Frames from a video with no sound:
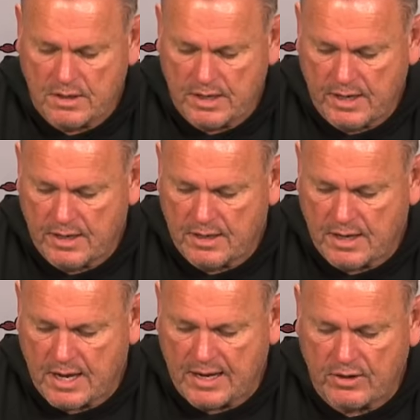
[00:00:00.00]
And
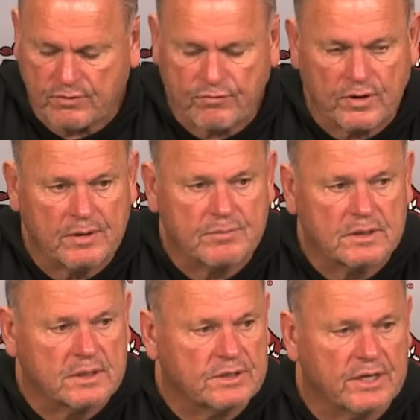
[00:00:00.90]
uh, I look for him to
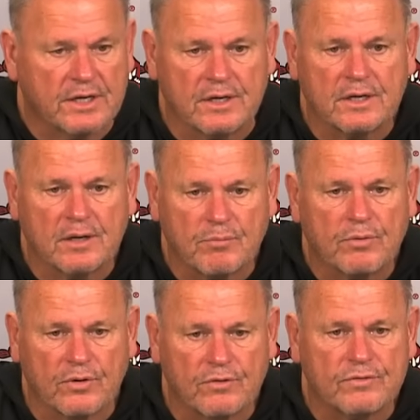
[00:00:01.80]
continue to
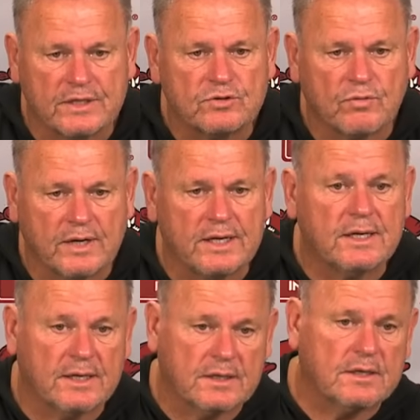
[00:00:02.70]
improve each week,
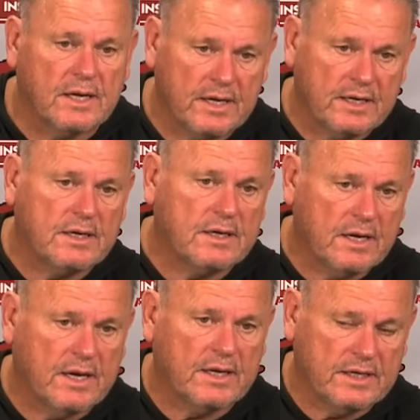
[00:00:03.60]
and, and,
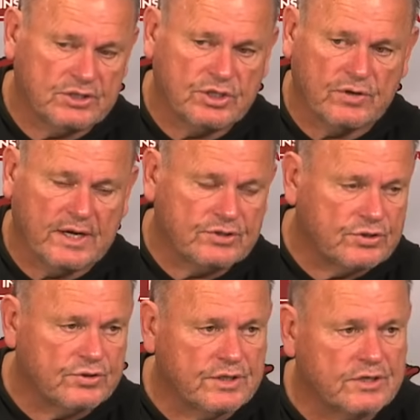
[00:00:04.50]
and he still has
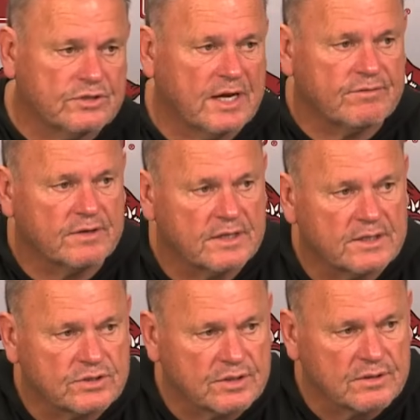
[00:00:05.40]
two years after
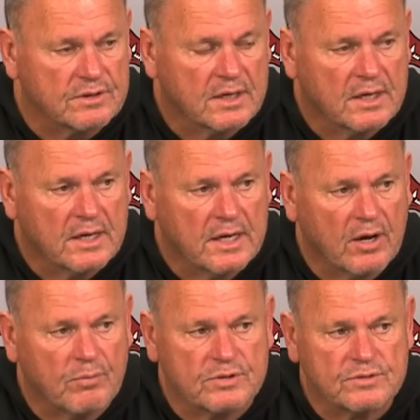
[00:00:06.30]
this to
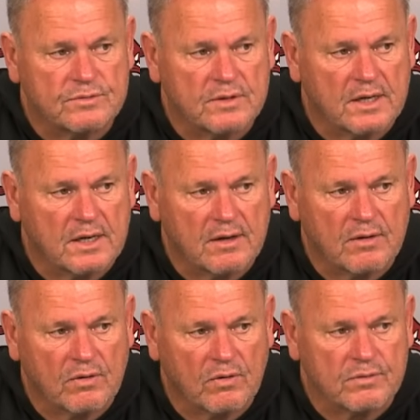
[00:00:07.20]
help us
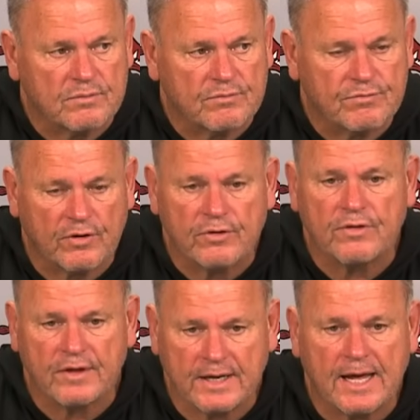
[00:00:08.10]
on further
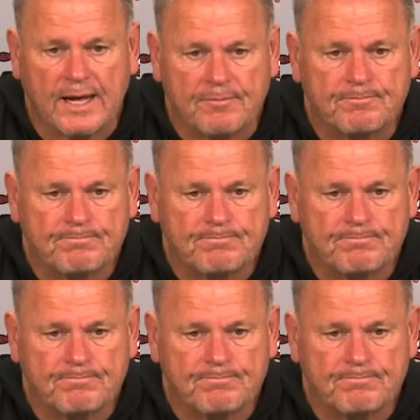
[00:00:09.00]
than that.